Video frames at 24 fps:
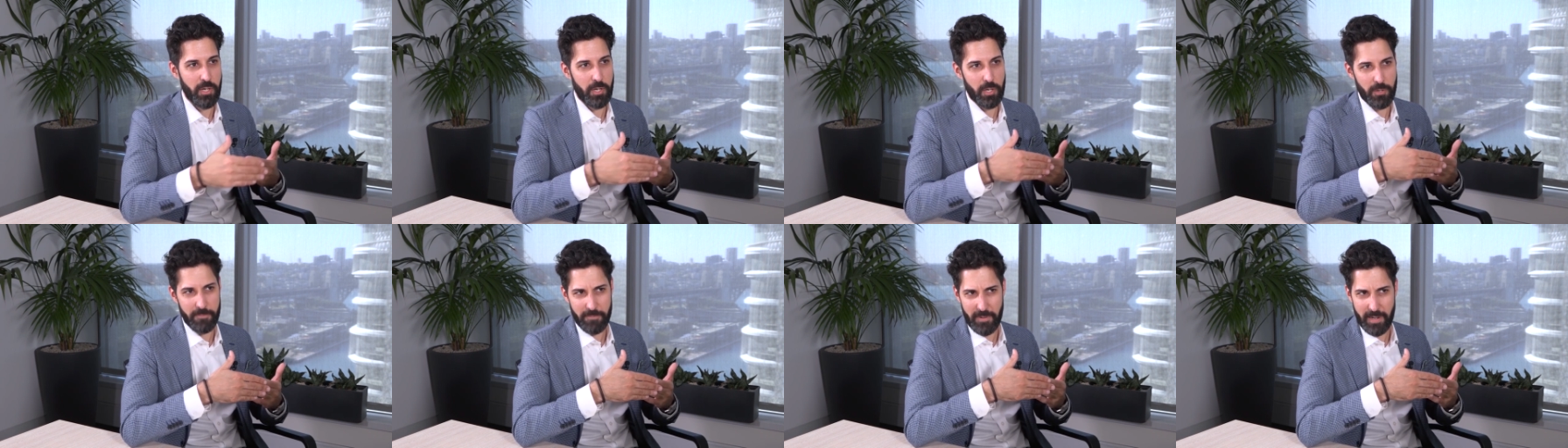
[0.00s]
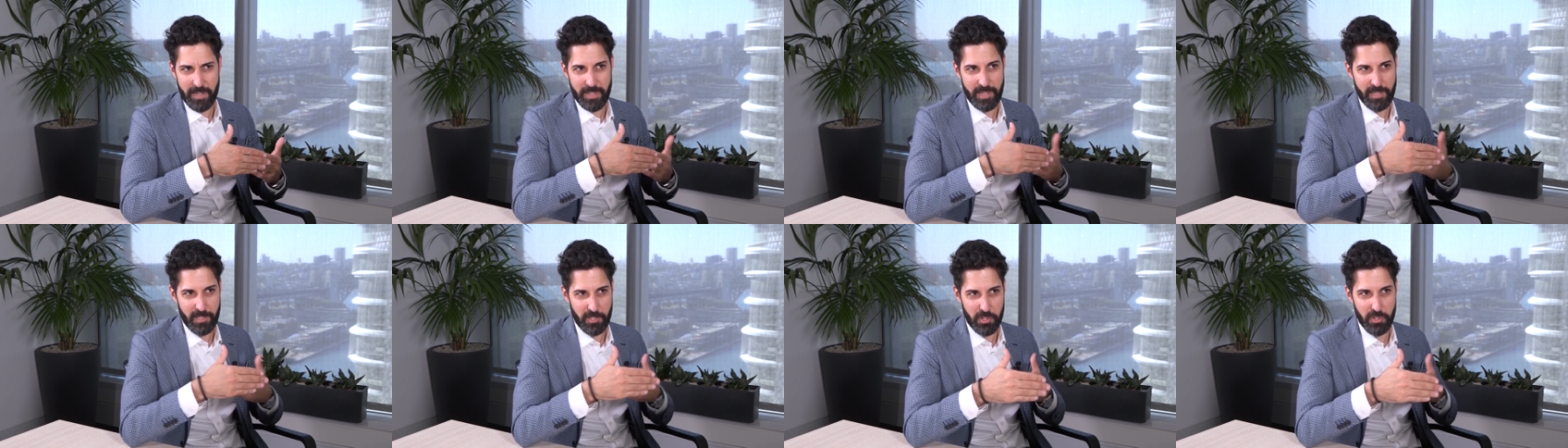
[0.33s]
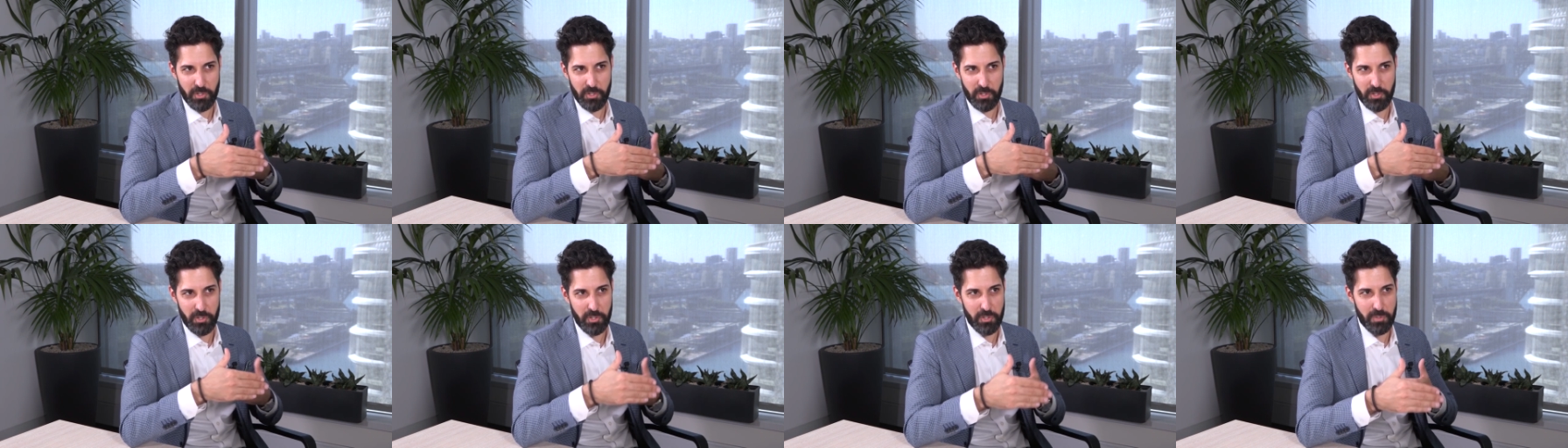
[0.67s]
or finding a
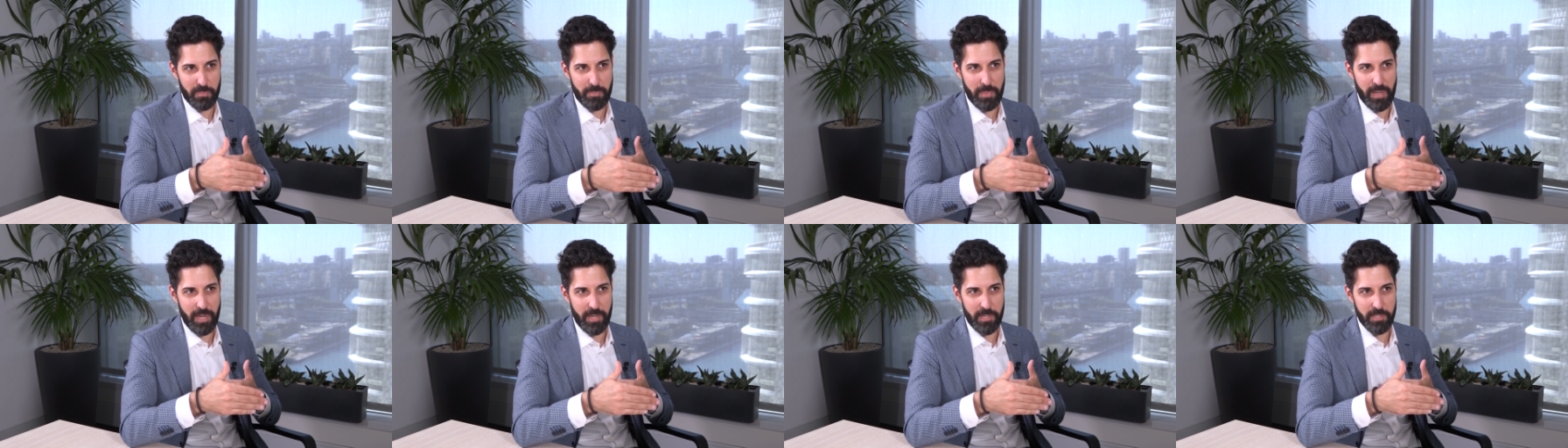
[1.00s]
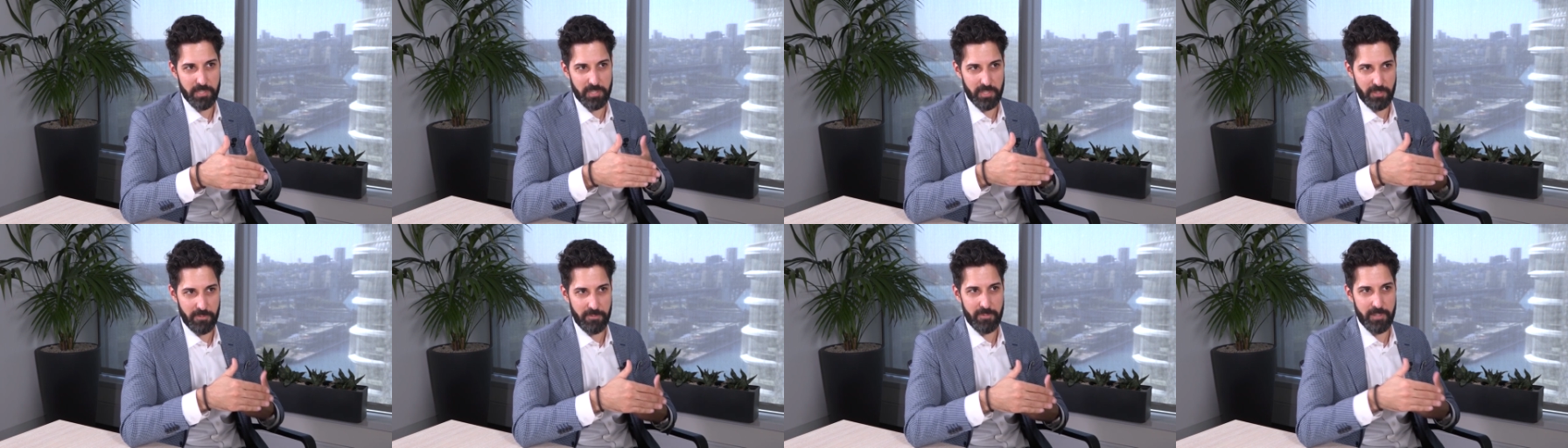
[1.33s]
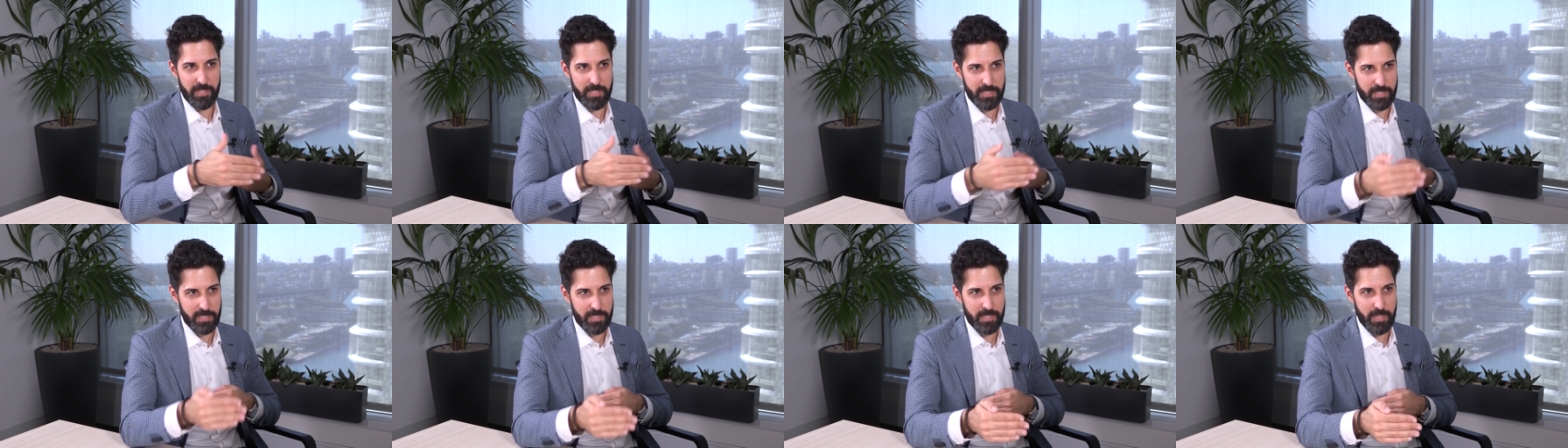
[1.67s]
good balance of
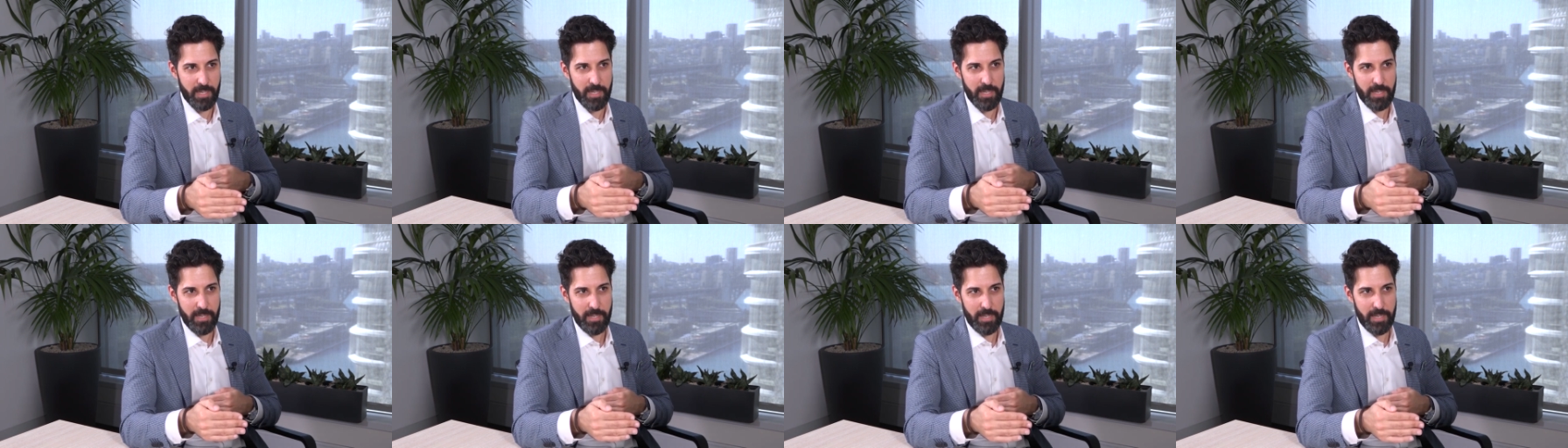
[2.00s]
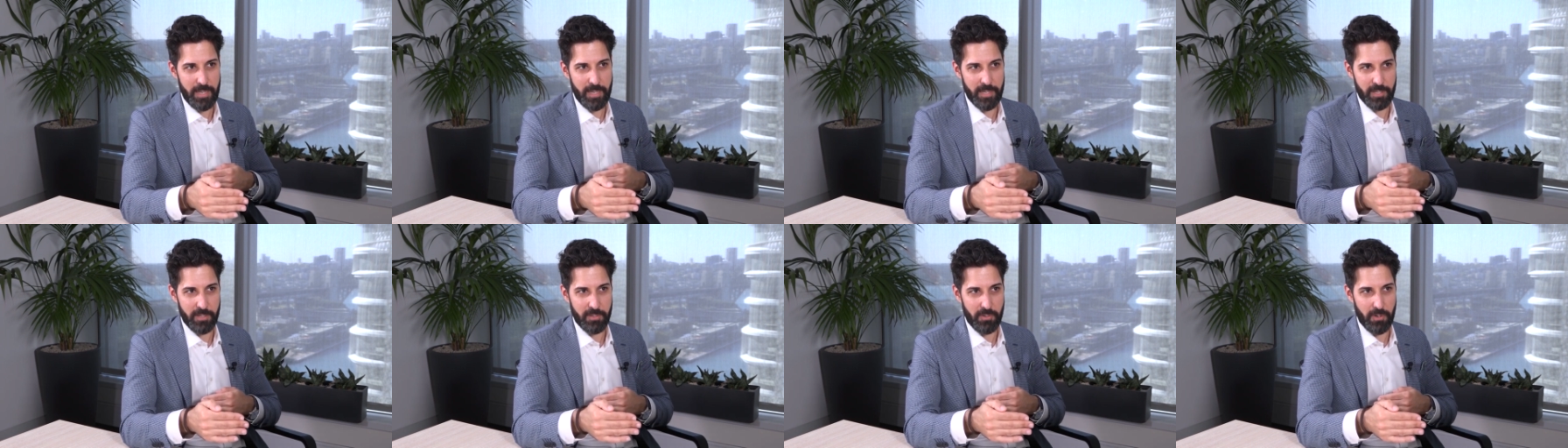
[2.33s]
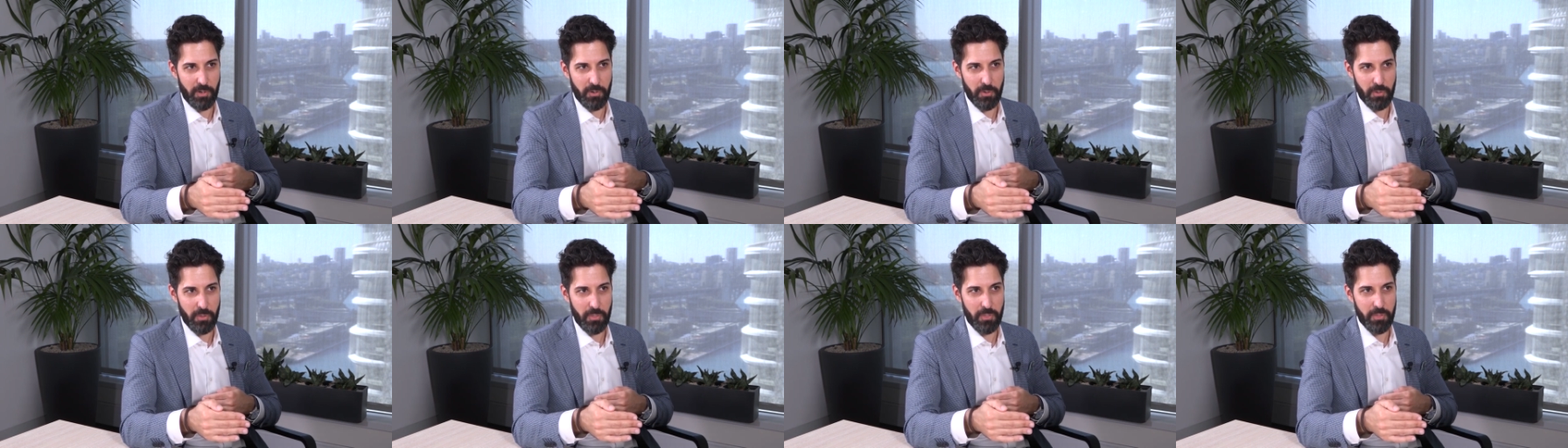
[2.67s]
risk and
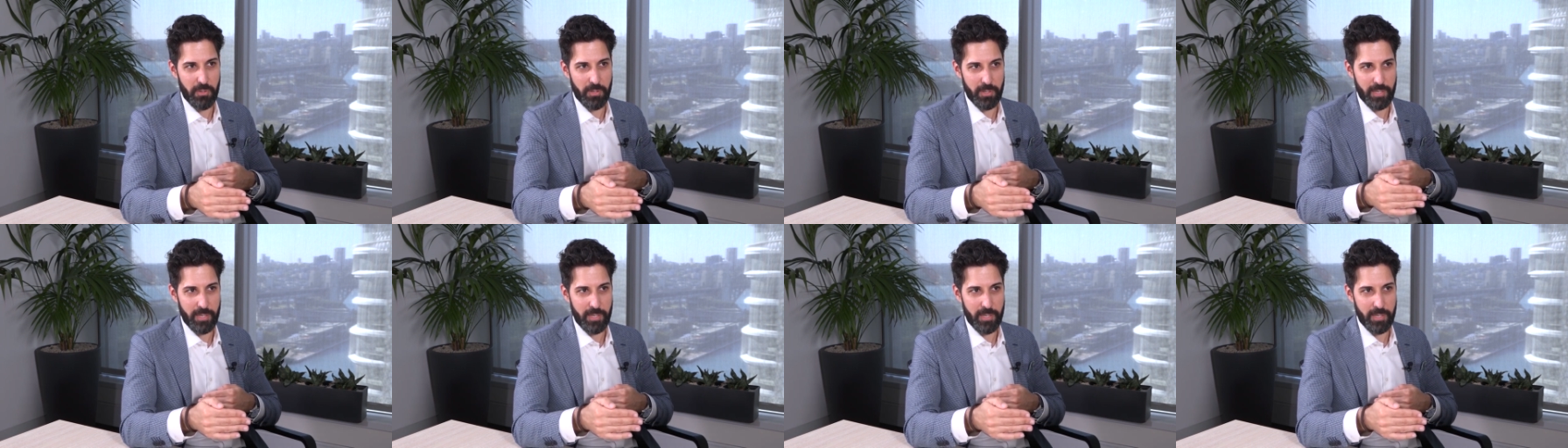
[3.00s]
growth.